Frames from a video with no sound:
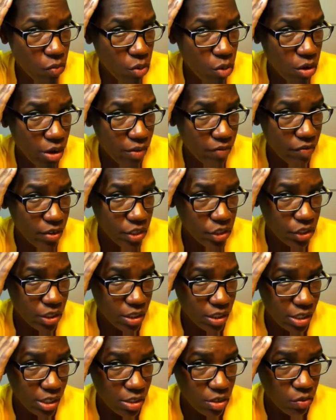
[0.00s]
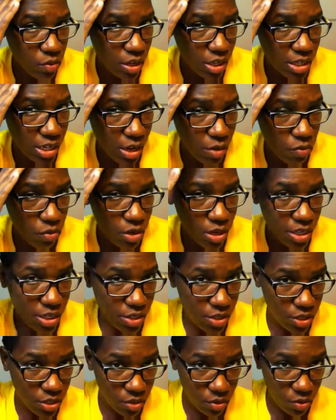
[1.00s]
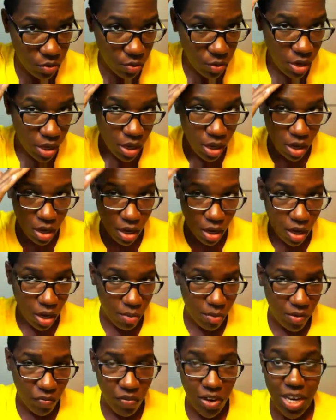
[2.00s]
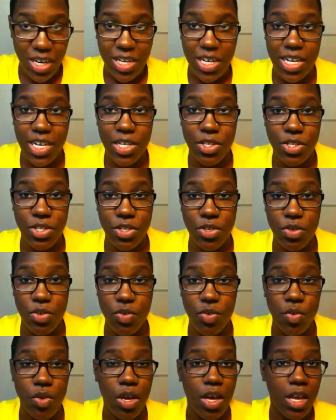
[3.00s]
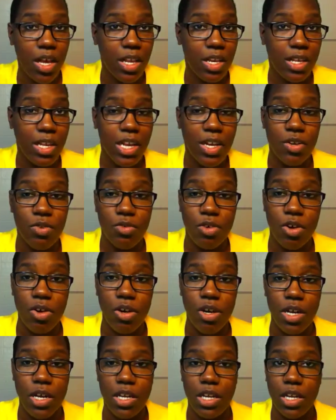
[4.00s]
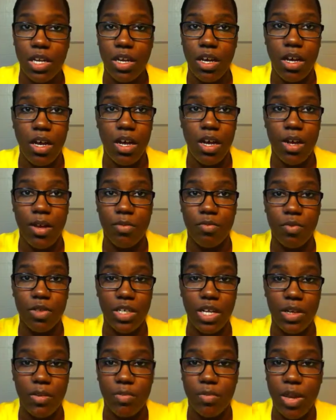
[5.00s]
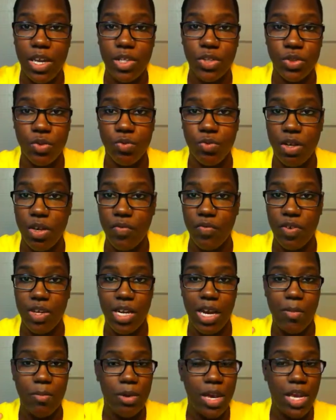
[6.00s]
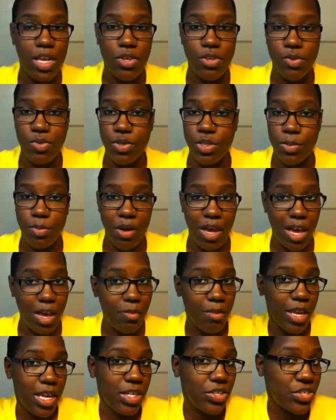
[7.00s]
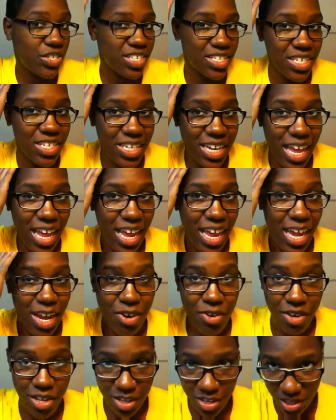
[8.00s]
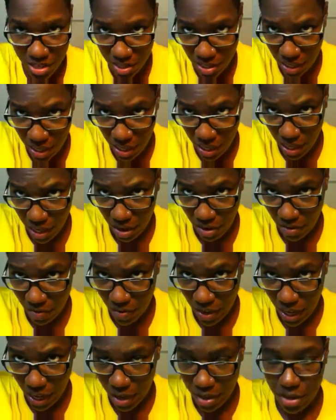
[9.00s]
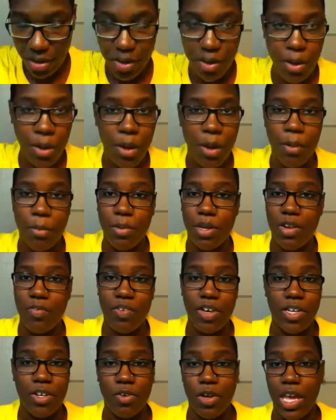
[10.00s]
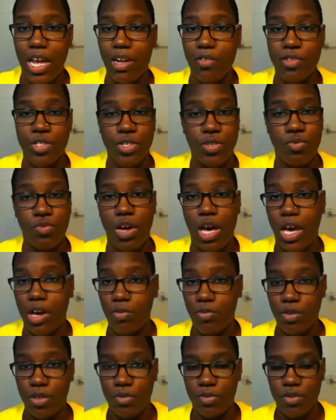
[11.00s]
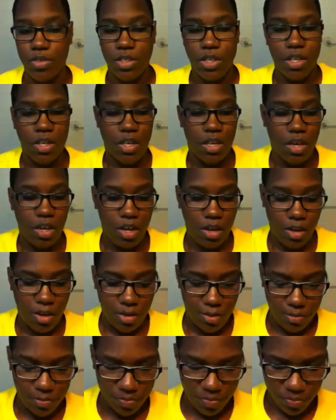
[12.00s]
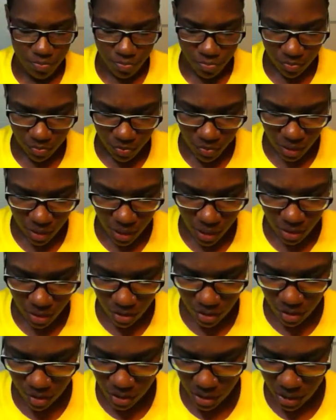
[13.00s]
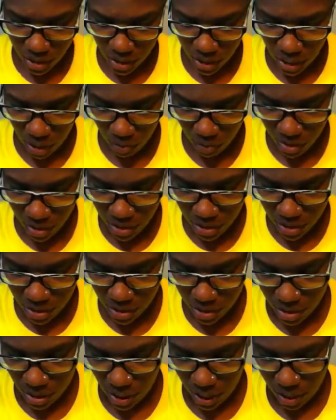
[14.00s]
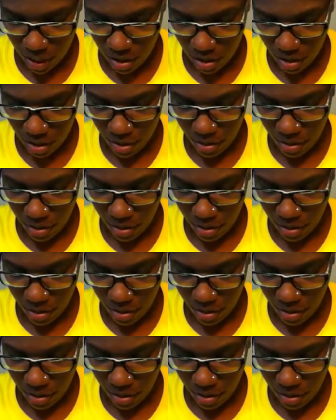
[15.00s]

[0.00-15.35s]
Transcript: more efficiently the way that I want it to. If I need to later on, when I'm major woofing, I might use a pomade just in that area to take care of that. But if I don't have to, I won't. Another thing that I wanted to say